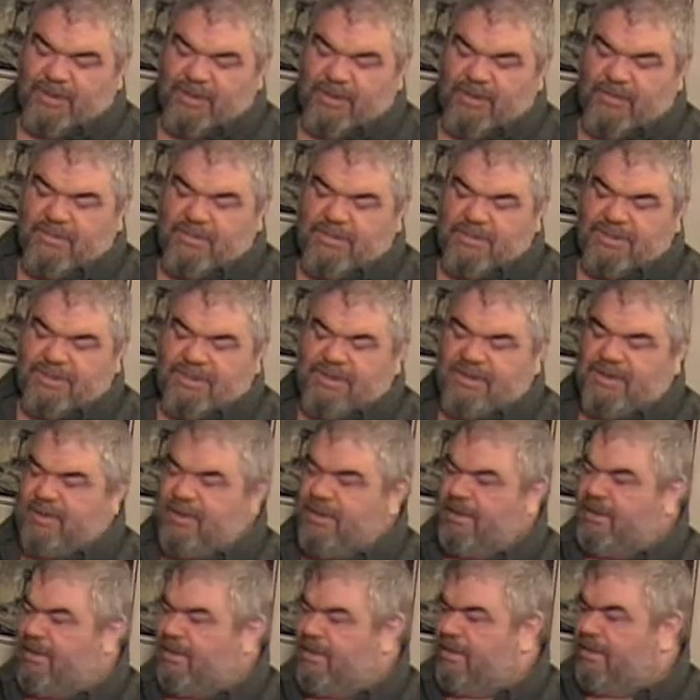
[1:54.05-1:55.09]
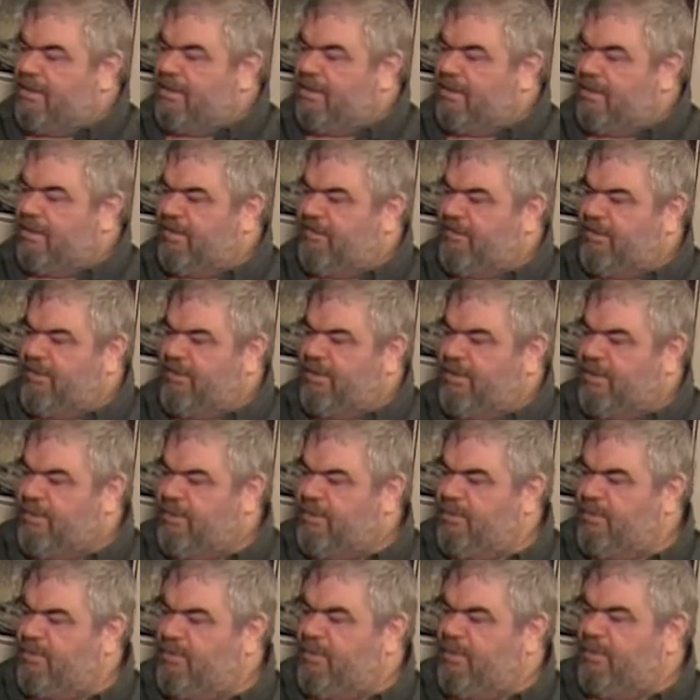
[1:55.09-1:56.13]
I always like the flippy
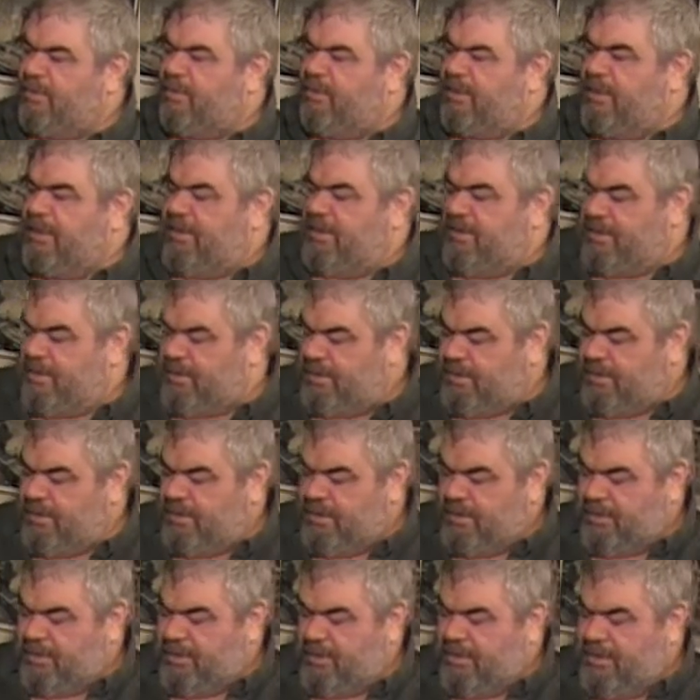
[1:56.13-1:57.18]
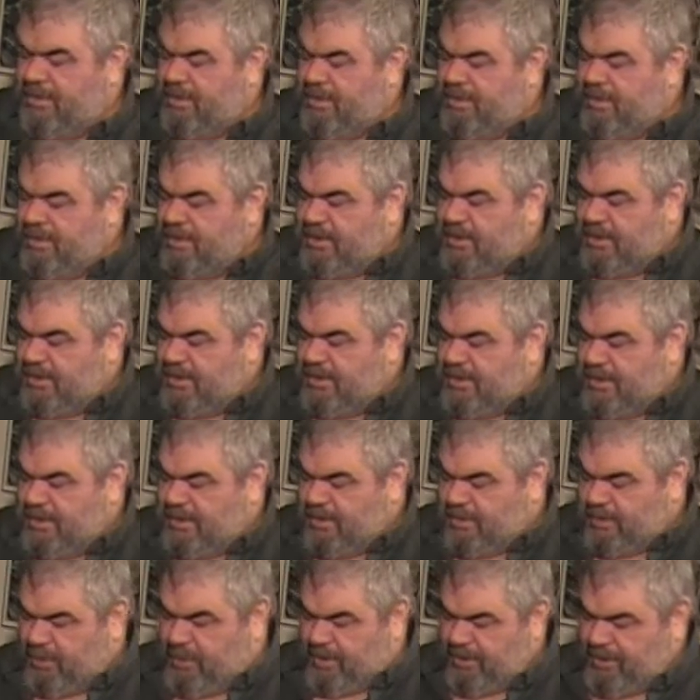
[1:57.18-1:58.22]
door much better than the
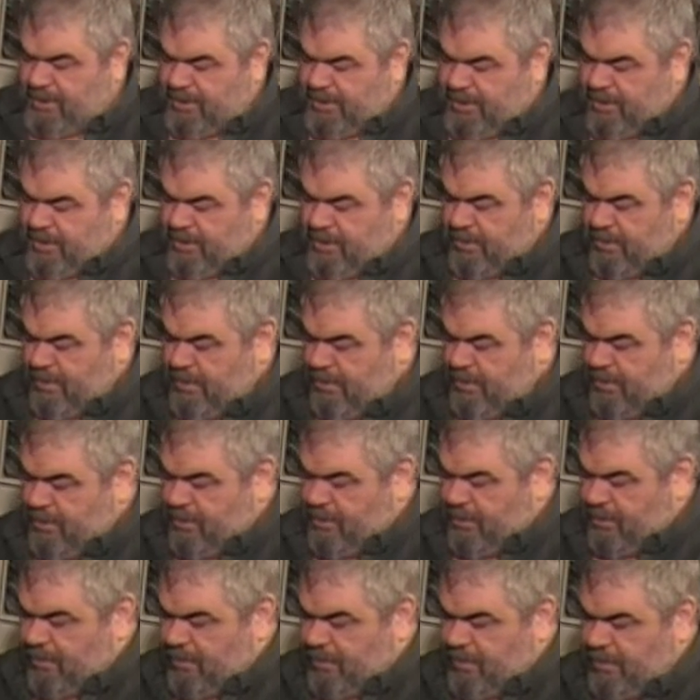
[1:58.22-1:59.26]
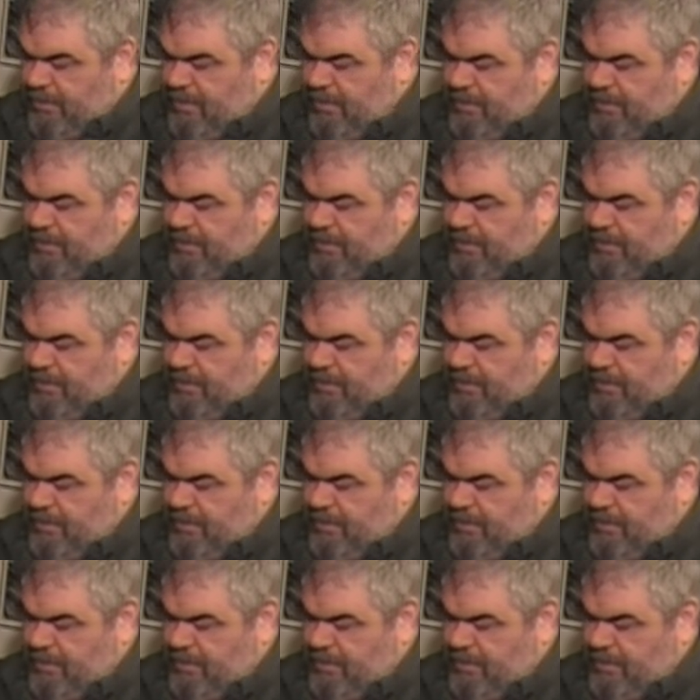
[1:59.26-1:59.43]
pop-down door.